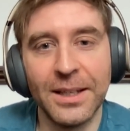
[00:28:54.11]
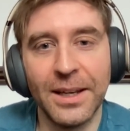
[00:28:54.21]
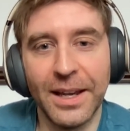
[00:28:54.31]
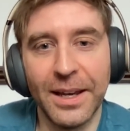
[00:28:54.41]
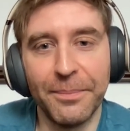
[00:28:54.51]

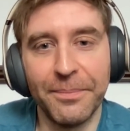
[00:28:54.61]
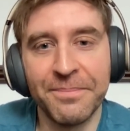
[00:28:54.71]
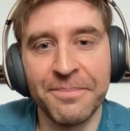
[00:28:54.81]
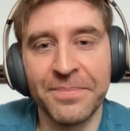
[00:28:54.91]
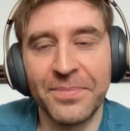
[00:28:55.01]
And
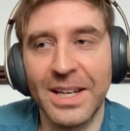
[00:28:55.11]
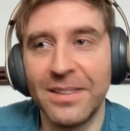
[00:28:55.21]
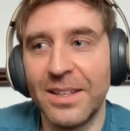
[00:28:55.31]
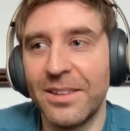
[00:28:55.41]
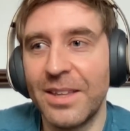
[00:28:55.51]

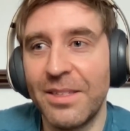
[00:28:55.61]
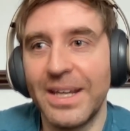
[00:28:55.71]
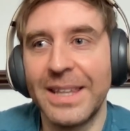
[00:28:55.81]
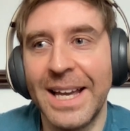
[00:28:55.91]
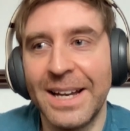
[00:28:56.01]
they think
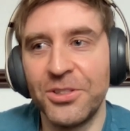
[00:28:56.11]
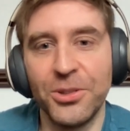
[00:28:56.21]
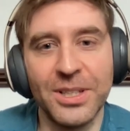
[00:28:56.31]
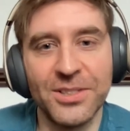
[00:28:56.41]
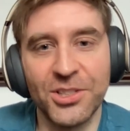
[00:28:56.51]
they have to do
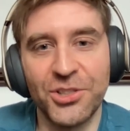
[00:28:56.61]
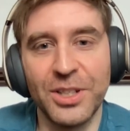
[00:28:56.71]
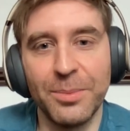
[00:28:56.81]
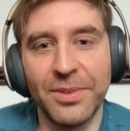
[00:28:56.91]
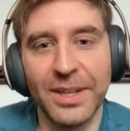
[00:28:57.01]
these
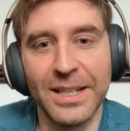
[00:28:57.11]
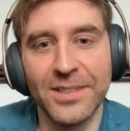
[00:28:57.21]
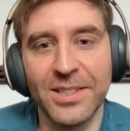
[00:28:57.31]
extreme things,